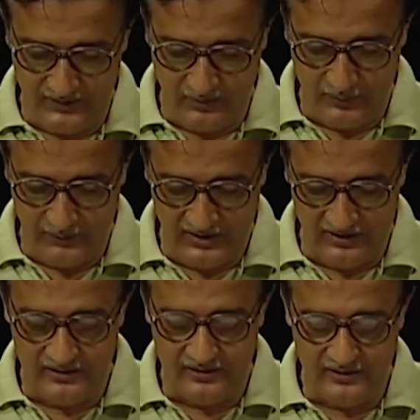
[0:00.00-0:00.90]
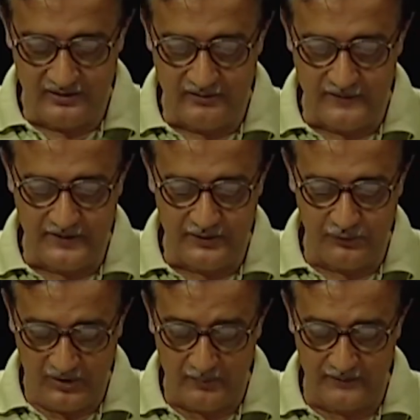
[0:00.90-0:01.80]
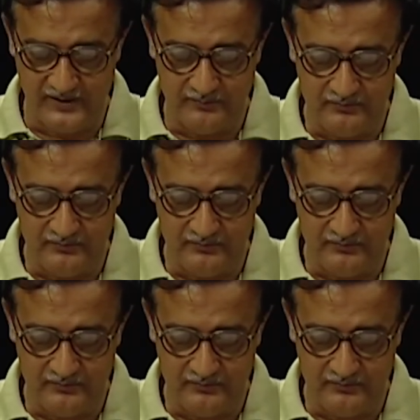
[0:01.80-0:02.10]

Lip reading: We will refer to some of them.